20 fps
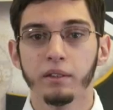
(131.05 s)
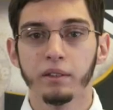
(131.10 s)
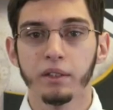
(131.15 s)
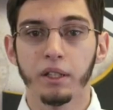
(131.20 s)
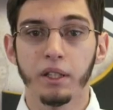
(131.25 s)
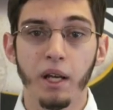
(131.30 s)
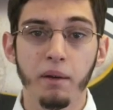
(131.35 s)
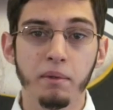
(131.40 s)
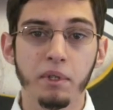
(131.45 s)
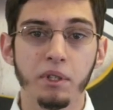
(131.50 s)
To
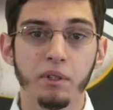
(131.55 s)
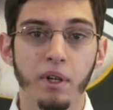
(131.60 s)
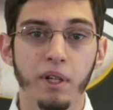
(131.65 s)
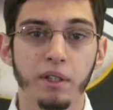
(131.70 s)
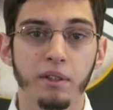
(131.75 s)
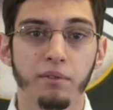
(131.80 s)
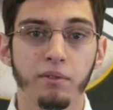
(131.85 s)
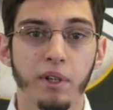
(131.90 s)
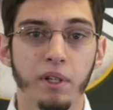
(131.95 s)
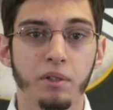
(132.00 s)

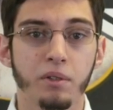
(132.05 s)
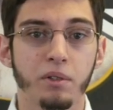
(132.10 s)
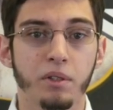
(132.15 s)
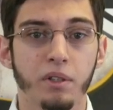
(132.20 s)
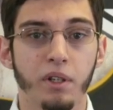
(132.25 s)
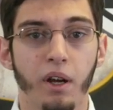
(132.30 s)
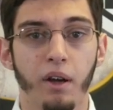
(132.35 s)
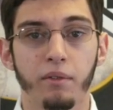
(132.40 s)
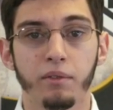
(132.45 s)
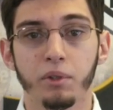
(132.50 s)
demonstrate the features
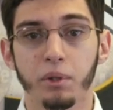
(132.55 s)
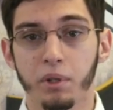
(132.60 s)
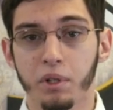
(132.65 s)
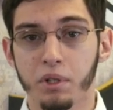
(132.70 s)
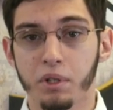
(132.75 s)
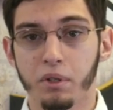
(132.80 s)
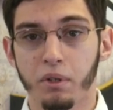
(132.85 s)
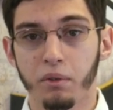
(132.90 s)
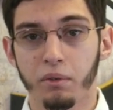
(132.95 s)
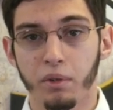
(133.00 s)
of
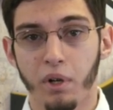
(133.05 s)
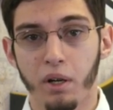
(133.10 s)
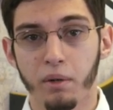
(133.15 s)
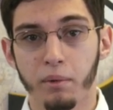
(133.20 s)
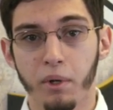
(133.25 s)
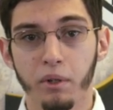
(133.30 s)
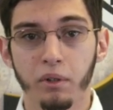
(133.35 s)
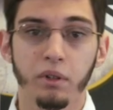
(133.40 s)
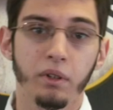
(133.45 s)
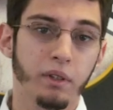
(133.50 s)
traditional throttle
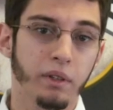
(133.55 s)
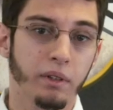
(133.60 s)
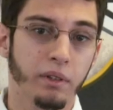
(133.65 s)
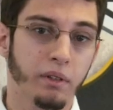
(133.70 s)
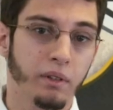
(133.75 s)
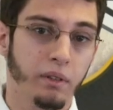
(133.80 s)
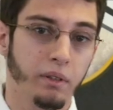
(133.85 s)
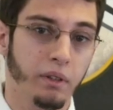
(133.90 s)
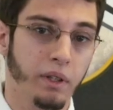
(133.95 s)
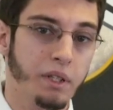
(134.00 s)
mode,
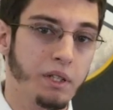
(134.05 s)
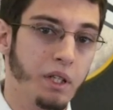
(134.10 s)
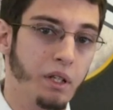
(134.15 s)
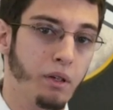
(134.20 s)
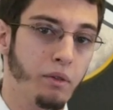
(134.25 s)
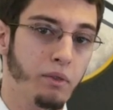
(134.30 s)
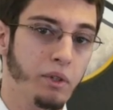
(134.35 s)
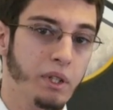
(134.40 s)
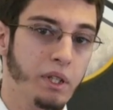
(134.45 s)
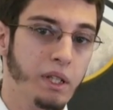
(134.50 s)
let's head
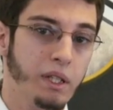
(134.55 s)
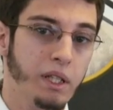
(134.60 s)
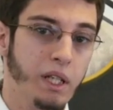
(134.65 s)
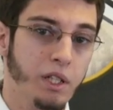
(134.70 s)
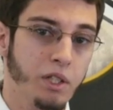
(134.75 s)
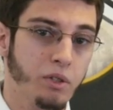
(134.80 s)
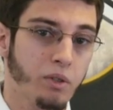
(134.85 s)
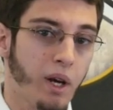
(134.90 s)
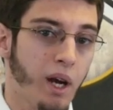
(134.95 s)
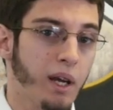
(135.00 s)
over to the
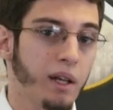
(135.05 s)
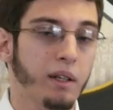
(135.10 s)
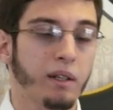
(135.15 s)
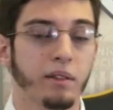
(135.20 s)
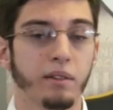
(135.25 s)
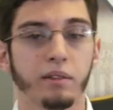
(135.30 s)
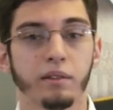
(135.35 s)
test track.